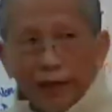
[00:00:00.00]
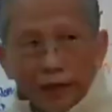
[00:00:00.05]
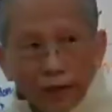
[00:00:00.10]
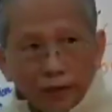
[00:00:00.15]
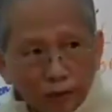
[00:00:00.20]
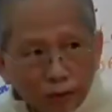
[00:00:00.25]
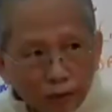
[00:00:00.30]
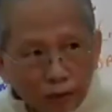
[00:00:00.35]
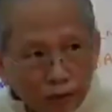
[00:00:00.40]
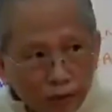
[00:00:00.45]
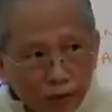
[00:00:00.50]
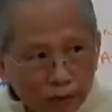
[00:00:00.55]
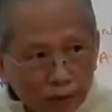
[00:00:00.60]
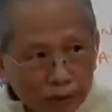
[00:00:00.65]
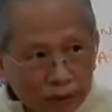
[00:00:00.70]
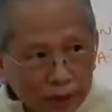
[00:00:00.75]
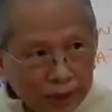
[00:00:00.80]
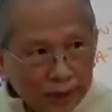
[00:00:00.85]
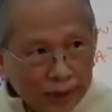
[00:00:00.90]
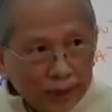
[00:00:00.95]
you don't
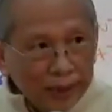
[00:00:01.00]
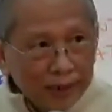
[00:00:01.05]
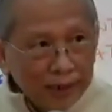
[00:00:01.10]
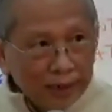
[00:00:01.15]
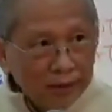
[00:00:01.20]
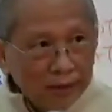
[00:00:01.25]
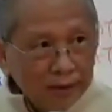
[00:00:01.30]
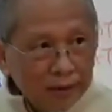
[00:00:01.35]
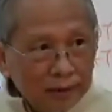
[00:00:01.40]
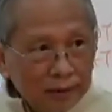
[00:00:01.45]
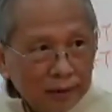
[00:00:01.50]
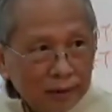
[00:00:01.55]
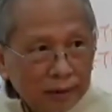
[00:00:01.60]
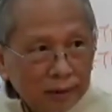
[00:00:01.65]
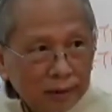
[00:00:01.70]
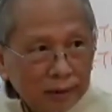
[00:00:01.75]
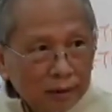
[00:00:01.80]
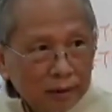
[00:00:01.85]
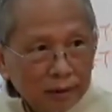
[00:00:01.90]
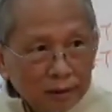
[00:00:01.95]
create,
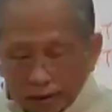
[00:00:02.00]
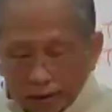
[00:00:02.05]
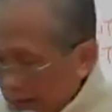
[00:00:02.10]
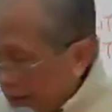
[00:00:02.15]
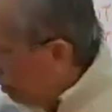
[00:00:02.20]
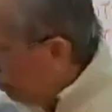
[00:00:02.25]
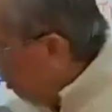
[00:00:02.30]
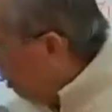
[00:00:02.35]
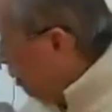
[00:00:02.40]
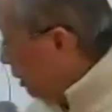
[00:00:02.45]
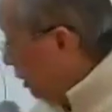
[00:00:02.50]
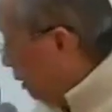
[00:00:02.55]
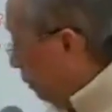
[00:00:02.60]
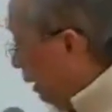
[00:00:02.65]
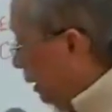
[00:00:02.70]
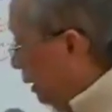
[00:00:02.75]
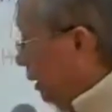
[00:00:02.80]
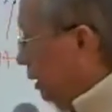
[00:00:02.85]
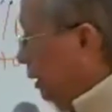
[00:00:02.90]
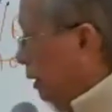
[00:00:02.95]

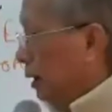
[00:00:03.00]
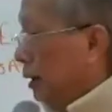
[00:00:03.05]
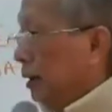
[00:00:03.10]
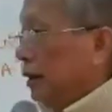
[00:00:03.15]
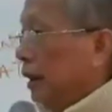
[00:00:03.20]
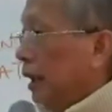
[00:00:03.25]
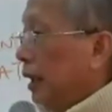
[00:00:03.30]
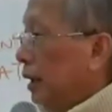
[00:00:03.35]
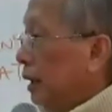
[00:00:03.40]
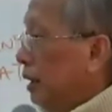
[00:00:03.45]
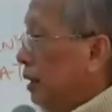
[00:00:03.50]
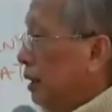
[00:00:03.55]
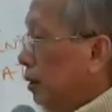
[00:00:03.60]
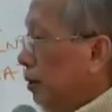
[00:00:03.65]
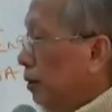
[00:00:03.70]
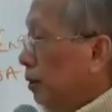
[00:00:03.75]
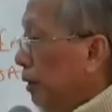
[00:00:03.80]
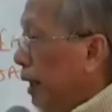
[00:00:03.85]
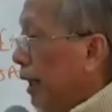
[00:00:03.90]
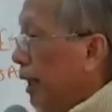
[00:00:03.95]
automatically there is
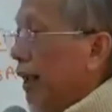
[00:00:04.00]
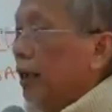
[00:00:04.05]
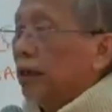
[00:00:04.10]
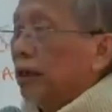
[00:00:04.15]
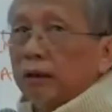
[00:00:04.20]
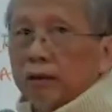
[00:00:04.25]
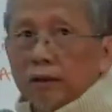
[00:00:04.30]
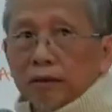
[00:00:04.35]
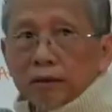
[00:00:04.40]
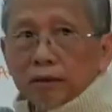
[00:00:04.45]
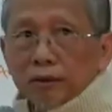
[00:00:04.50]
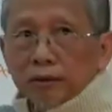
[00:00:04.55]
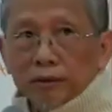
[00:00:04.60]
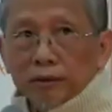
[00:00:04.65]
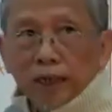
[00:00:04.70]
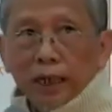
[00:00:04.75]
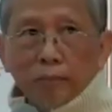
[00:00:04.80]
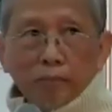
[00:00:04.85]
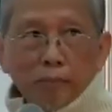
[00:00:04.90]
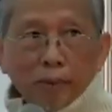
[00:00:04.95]
no right and wrong, good
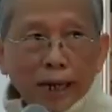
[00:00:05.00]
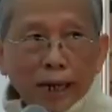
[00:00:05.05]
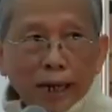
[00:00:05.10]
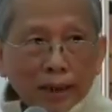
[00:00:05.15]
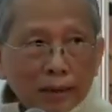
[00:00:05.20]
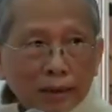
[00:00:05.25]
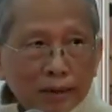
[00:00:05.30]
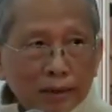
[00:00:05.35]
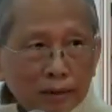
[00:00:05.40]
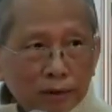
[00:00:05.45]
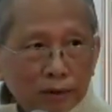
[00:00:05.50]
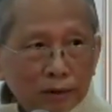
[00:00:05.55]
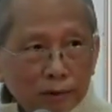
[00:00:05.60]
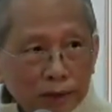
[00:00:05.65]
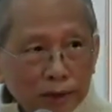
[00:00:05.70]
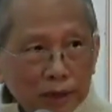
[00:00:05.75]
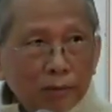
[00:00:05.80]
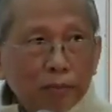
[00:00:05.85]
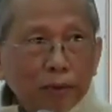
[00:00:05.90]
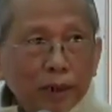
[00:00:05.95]
and bad,
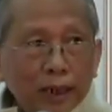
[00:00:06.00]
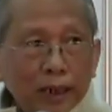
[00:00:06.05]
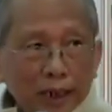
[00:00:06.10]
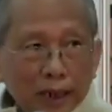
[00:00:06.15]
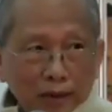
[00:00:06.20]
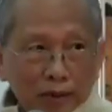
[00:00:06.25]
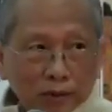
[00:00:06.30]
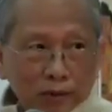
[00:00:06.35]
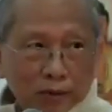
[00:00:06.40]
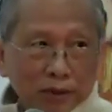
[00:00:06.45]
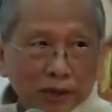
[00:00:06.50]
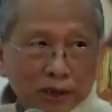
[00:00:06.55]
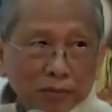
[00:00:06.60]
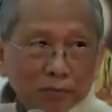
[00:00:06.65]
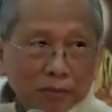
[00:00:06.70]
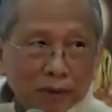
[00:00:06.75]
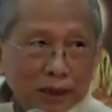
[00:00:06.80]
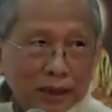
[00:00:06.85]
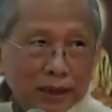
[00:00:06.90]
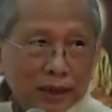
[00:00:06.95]
wholesome and
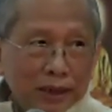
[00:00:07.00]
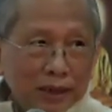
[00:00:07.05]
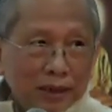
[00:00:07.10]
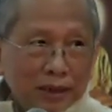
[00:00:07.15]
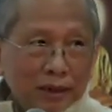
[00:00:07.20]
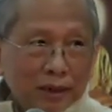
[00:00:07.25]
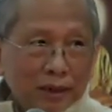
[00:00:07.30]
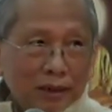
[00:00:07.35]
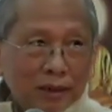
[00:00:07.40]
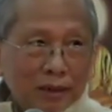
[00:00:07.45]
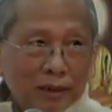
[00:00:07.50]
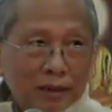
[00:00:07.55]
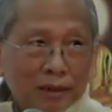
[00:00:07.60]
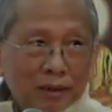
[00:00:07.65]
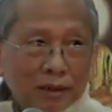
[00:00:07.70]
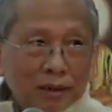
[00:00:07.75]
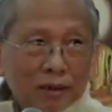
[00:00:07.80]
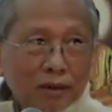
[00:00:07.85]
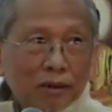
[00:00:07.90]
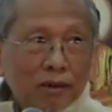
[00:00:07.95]
unwholesome, understand or not?
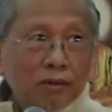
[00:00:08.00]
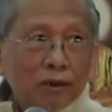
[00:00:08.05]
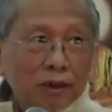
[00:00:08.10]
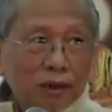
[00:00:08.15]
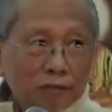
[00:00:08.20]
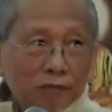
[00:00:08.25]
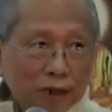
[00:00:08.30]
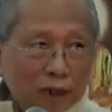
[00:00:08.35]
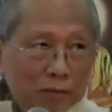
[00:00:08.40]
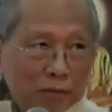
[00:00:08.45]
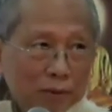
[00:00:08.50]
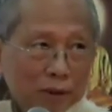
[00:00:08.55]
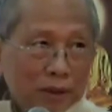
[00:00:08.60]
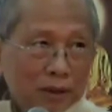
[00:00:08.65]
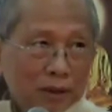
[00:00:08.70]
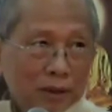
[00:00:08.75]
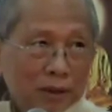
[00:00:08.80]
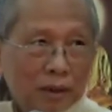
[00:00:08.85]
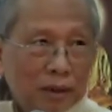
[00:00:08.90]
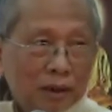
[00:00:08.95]
Or defilement.
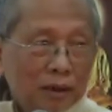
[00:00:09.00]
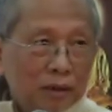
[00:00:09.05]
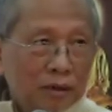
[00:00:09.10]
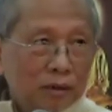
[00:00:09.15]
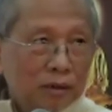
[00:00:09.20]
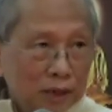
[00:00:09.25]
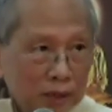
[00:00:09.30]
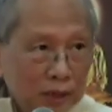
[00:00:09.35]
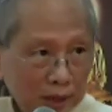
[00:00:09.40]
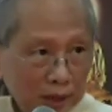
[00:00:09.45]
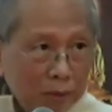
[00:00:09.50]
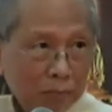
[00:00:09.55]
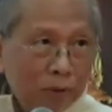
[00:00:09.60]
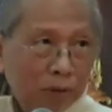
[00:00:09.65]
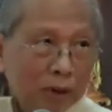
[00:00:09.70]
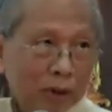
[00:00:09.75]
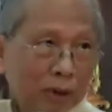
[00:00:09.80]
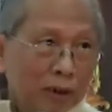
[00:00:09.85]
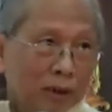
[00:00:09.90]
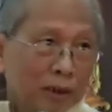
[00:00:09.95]
You see the
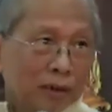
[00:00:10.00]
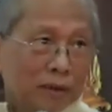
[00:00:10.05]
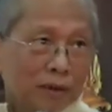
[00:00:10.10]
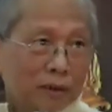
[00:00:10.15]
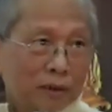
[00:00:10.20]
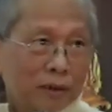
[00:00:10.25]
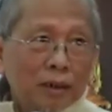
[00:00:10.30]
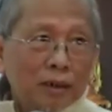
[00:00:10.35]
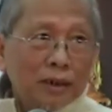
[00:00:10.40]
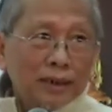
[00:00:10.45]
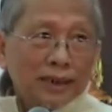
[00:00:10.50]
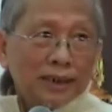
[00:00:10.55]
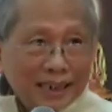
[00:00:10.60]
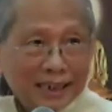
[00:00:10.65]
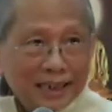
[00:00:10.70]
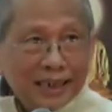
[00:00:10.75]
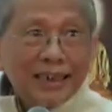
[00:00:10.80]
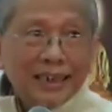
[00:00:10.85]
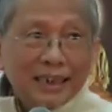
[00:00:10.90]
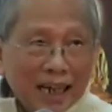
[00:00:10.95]
point or not?
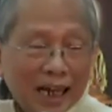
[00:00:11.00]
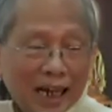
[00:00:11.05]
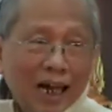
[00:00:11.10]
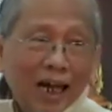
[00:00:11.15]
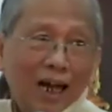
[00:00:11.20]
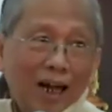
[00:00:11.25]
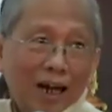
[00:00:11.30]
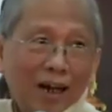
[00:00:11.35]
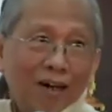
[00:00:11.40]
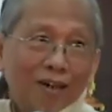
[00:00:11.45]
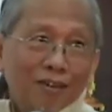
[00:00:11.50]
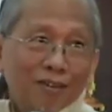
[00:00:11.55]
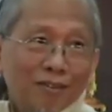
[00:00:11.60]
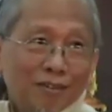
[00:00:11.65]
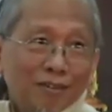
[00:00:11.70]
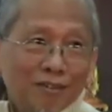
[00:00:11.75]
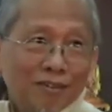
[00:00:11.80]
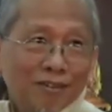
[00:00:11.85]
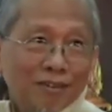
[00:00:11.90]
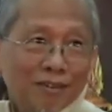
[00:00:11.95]
This is
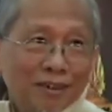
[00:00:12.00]
how